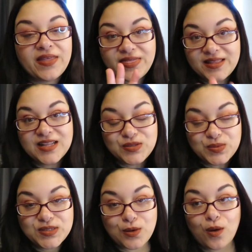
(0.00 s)
I think that's
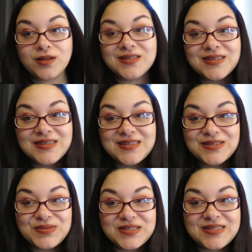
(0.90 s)
what it's called. I
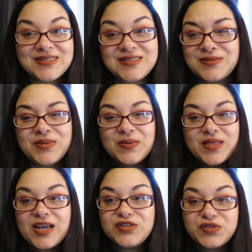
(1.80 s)
know it's, the something with
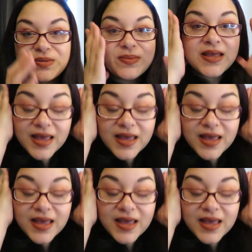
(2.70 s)
ice cream.